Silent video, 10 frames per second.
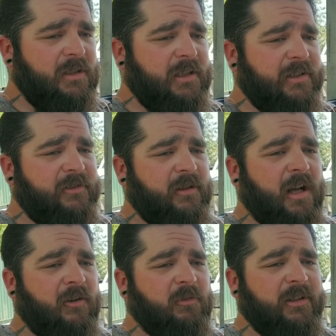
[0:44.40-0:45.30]
that you're
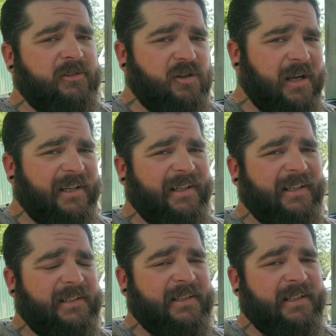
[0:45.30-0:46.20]
not really training
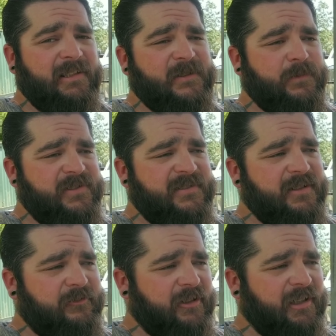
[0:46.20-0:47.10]
anything
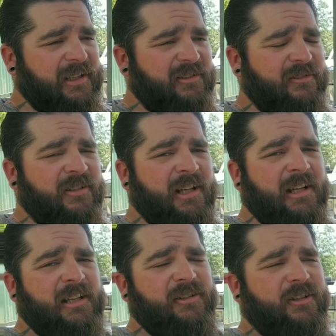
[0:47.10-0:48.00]
specific, and
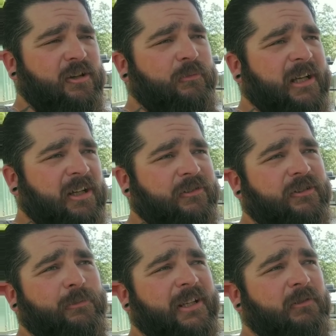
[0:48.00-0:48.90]
you come out and
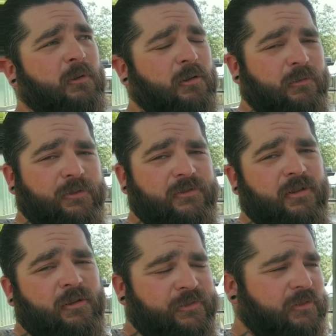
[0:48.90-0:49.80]
you may work on your
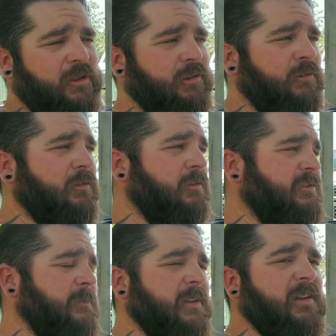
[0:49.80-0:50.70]
draw stroke or
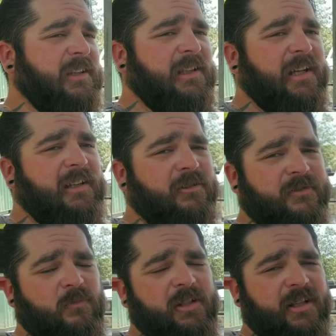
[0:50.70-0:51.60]
something like that, or
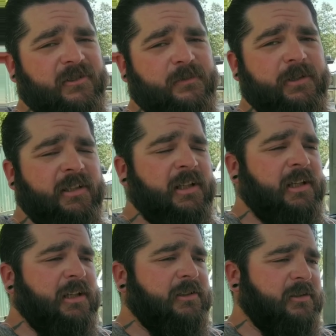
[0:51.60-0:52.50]
some reloads, but
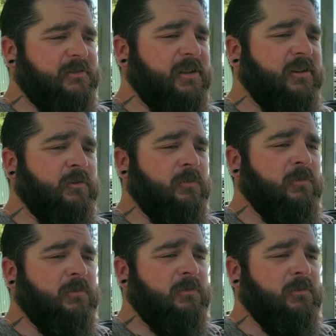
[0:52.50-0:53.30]
there's no